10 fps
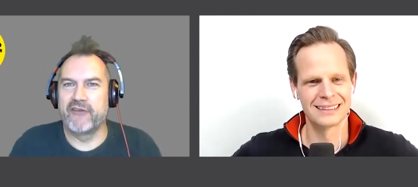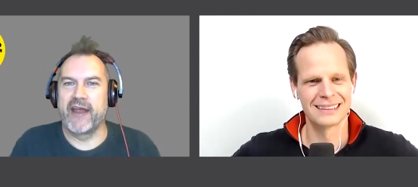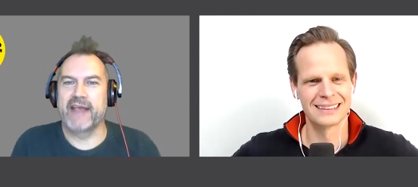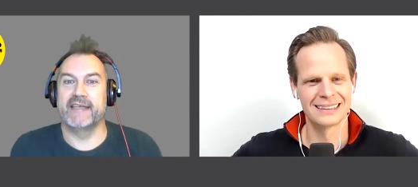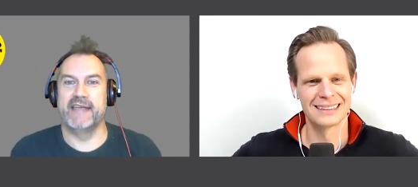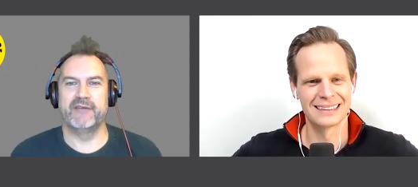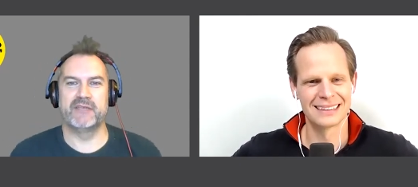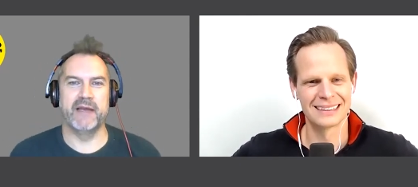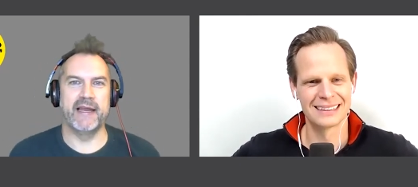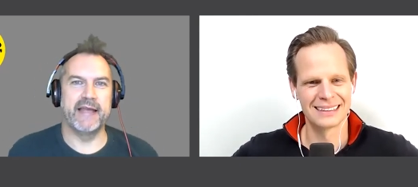Speaker 1: tracks.
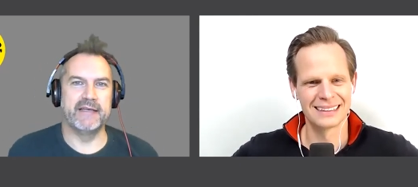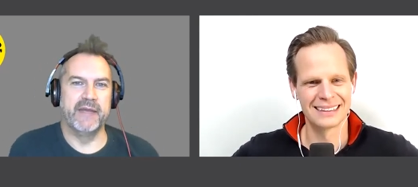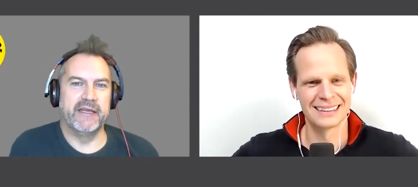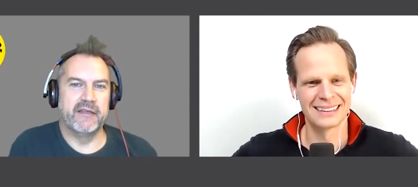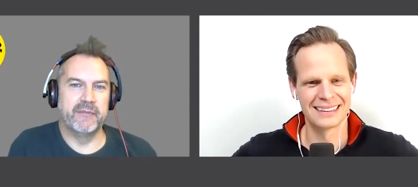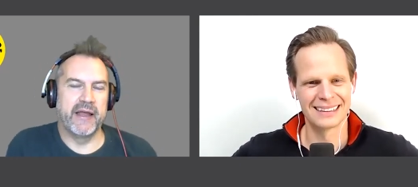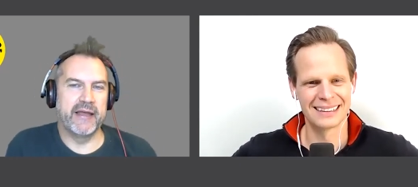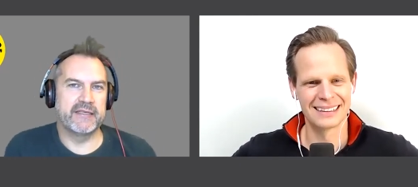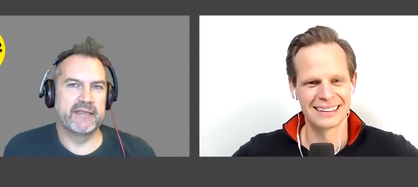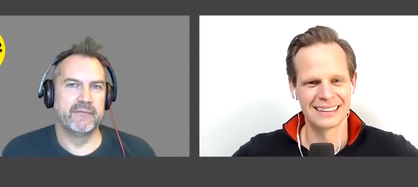Inevitably led me to the
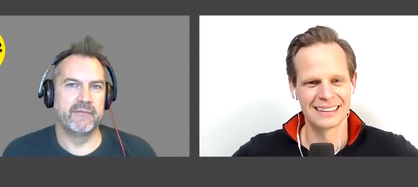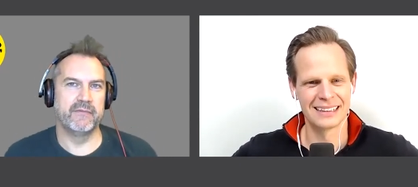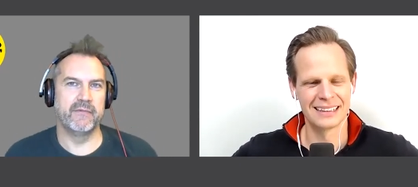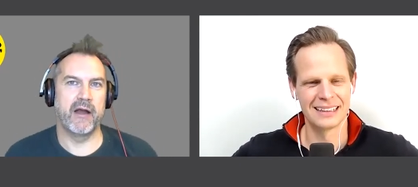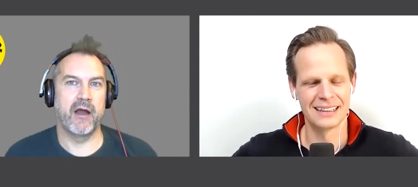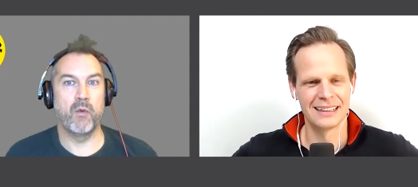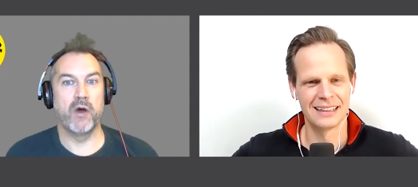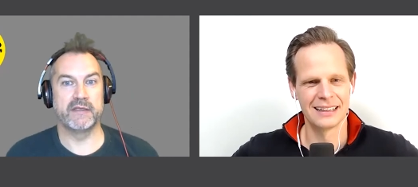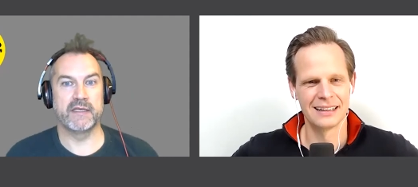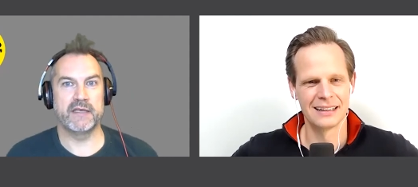place where I
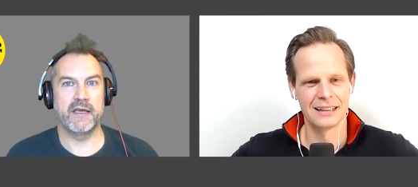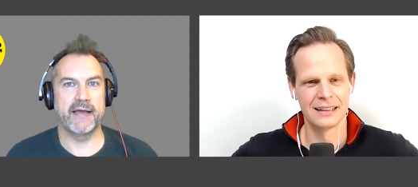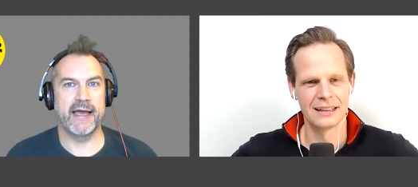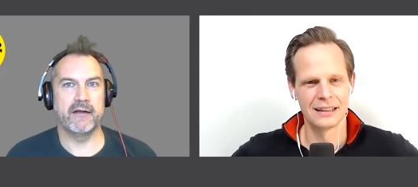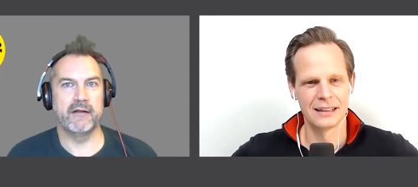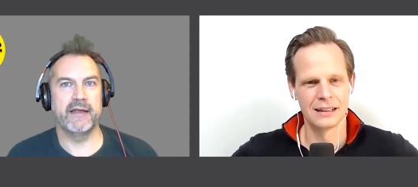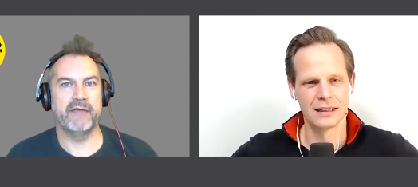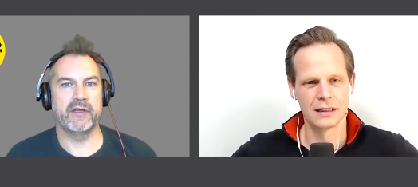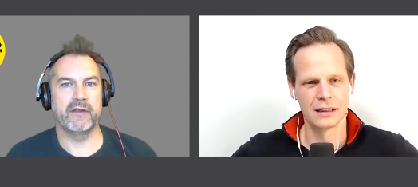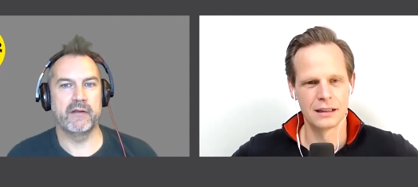was as a young adult,
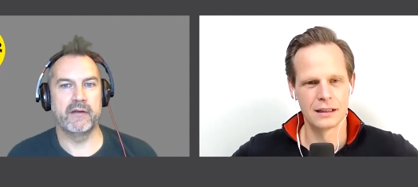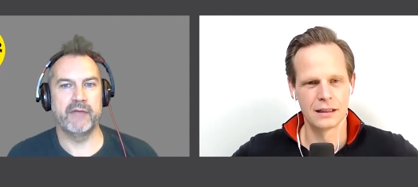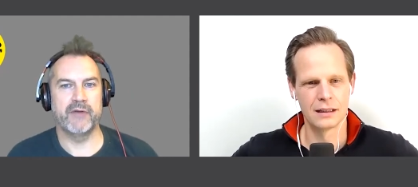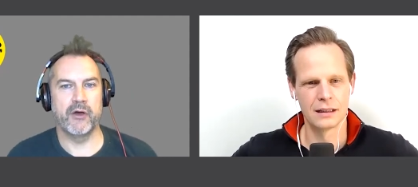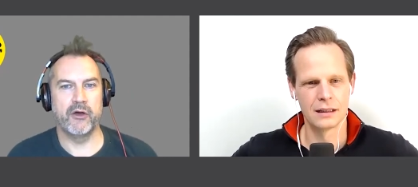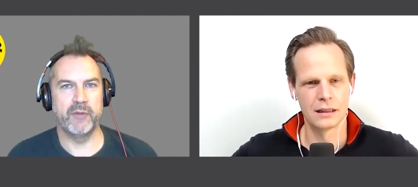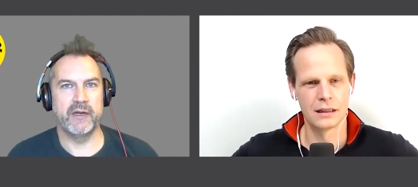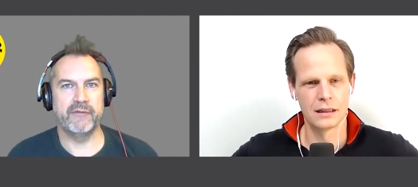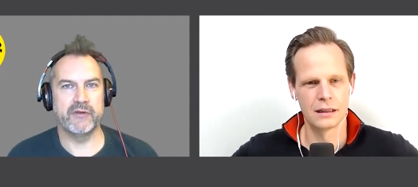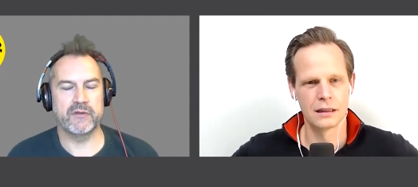leaving leaving home and
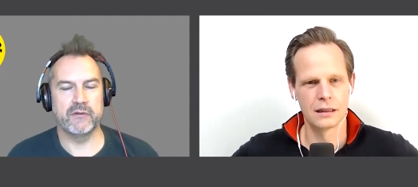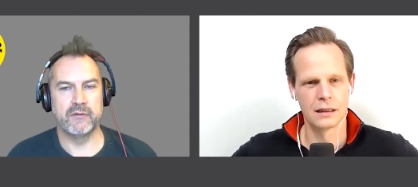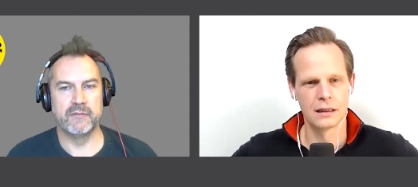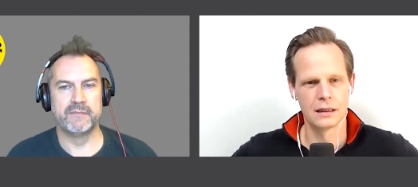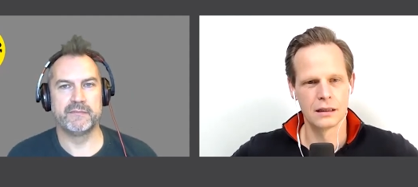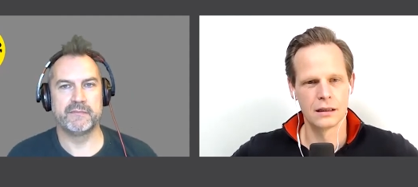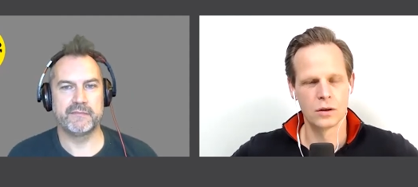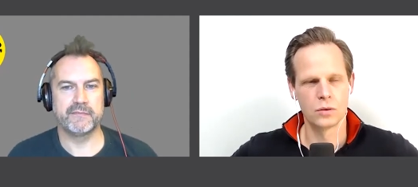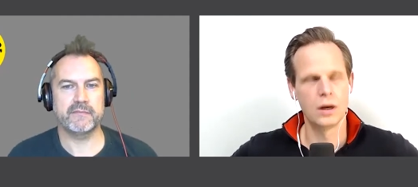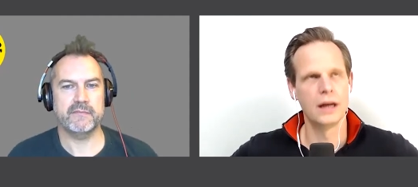leaving school.
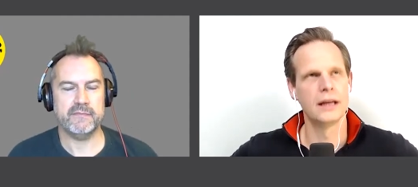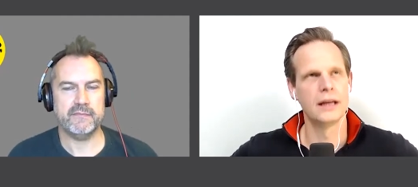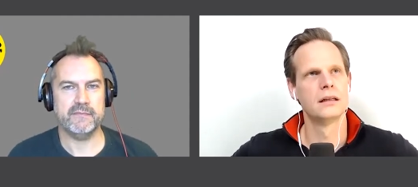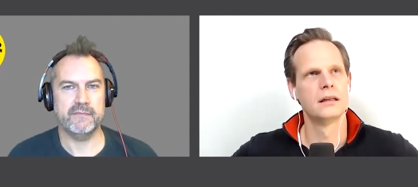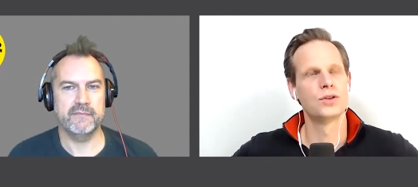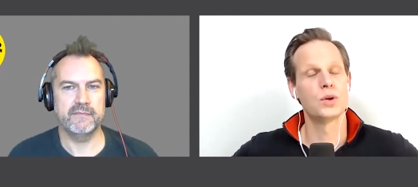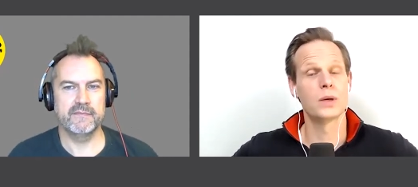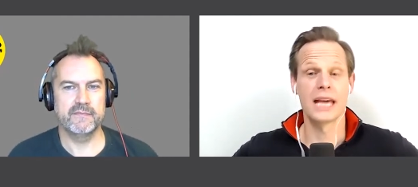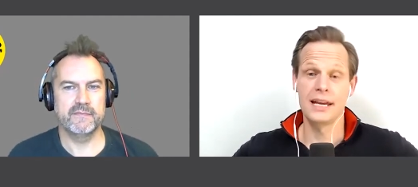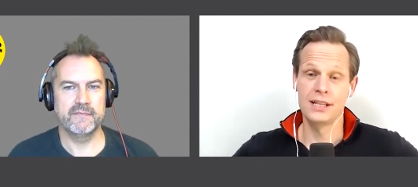
Speaker 2: Right. So
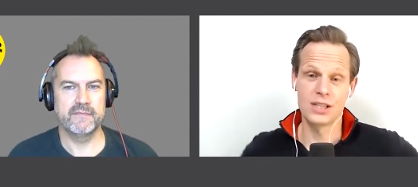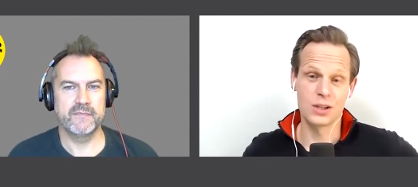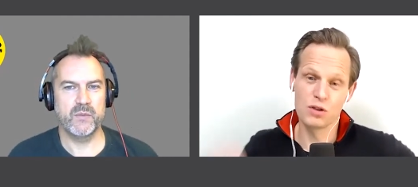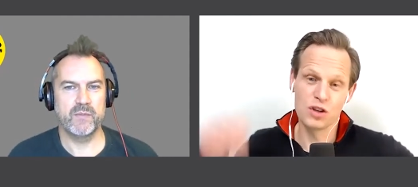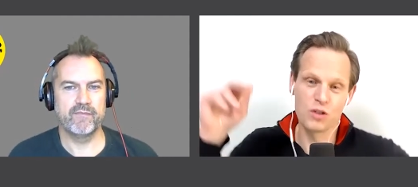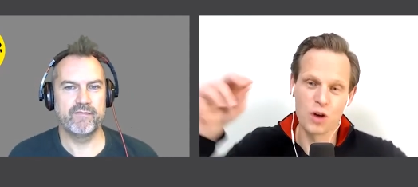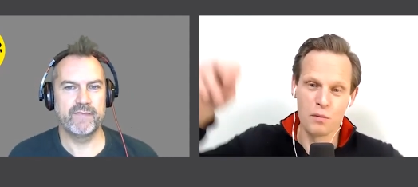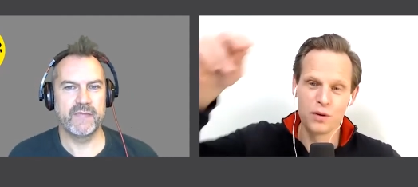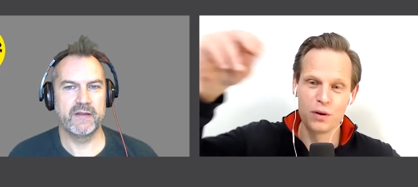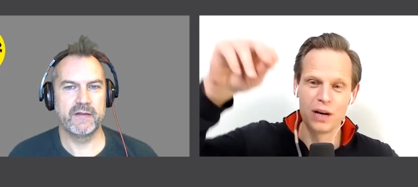again, so you you
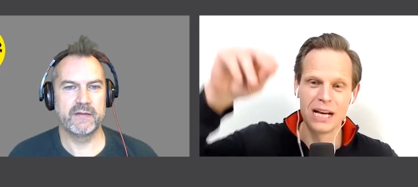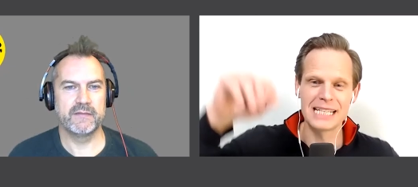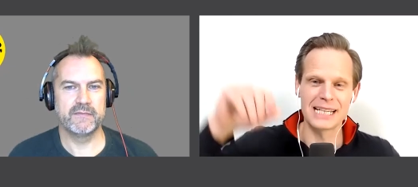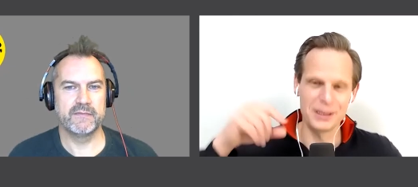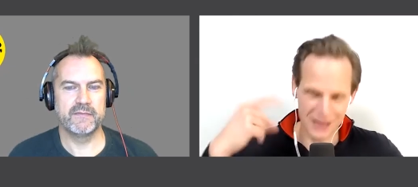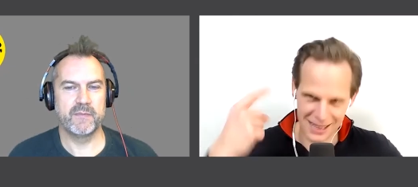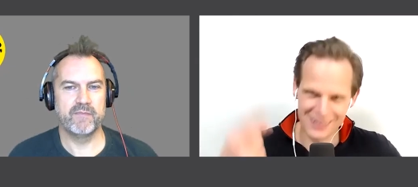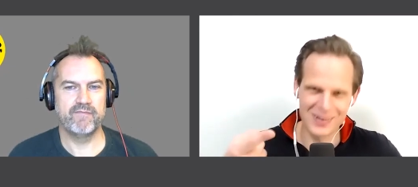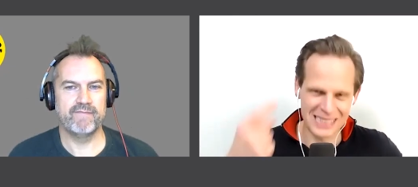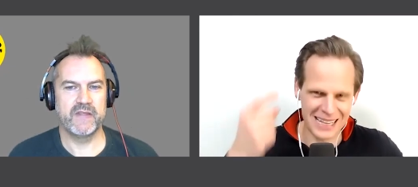got it's, you,
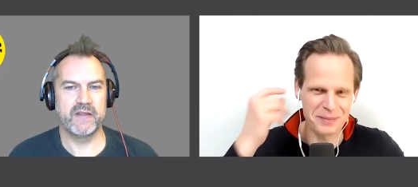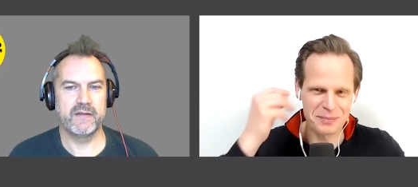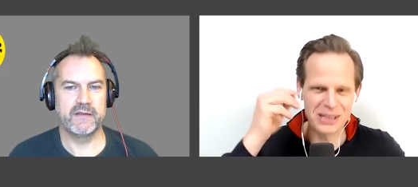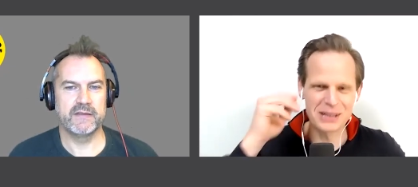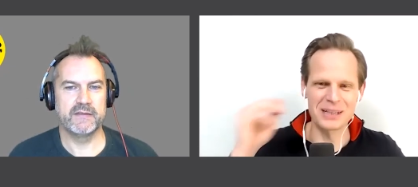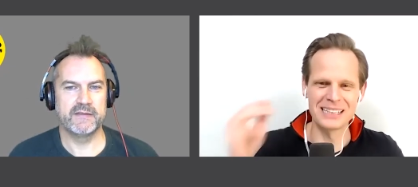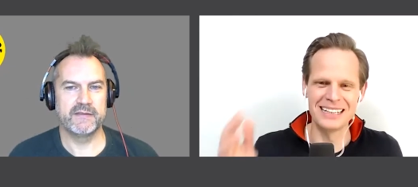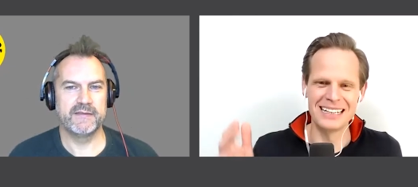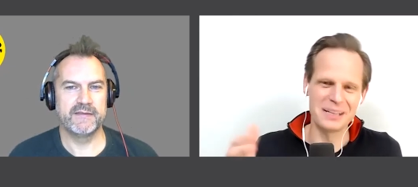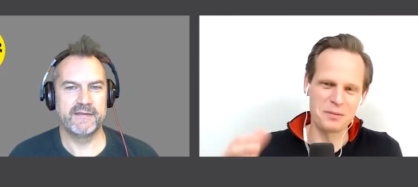you asked that brilliant question
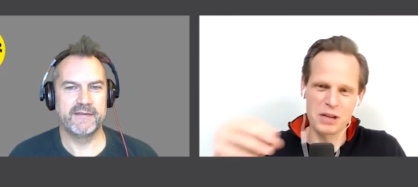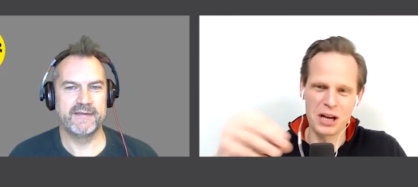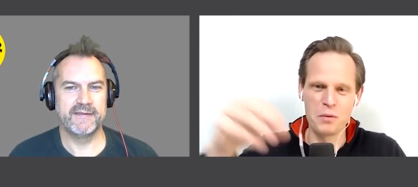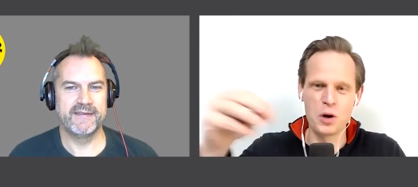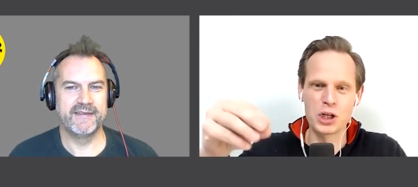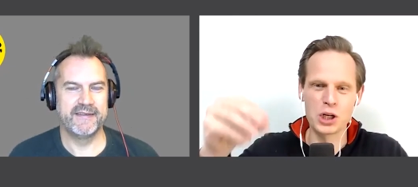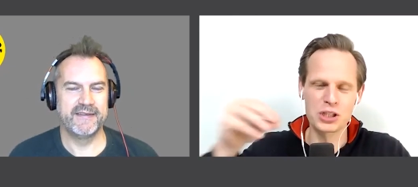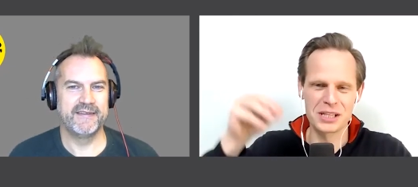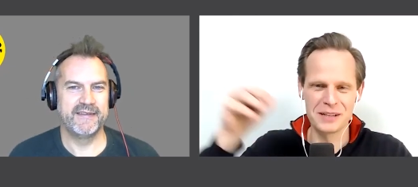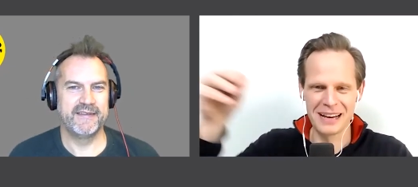earlier. What you know, what
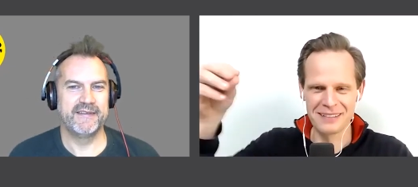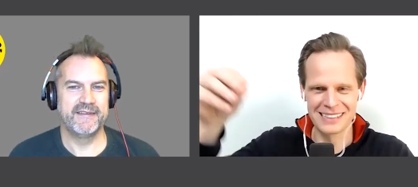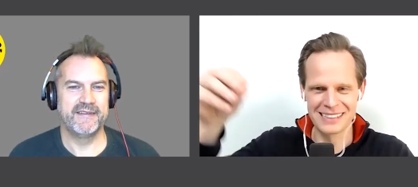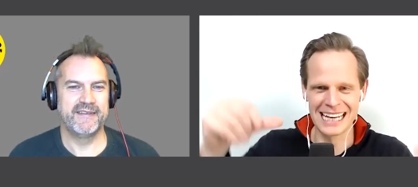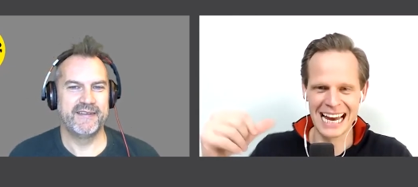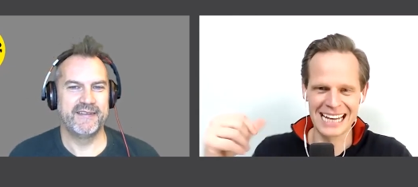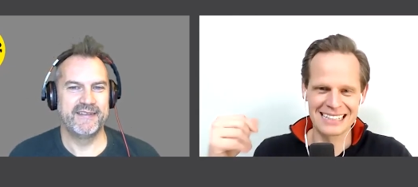dots do you have to connect?